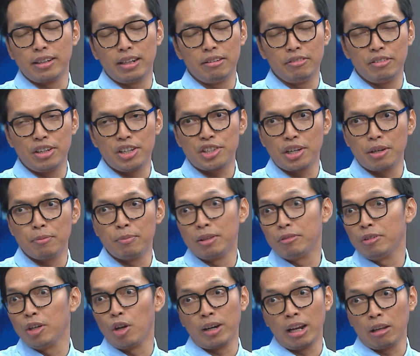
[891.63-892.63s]
television, but
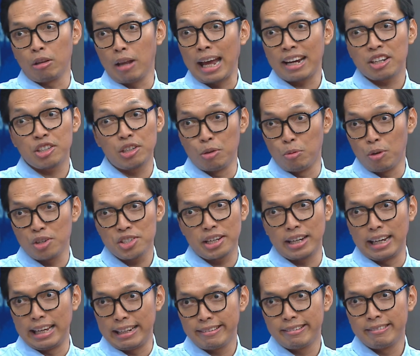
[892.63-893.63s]
mm-hmm. we are not actually watching
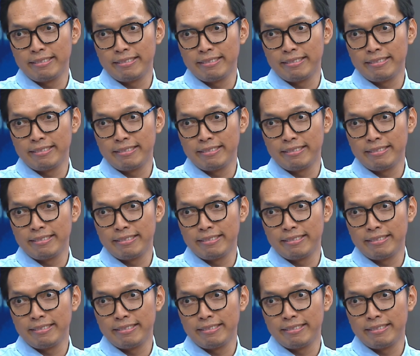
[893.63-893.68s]
it.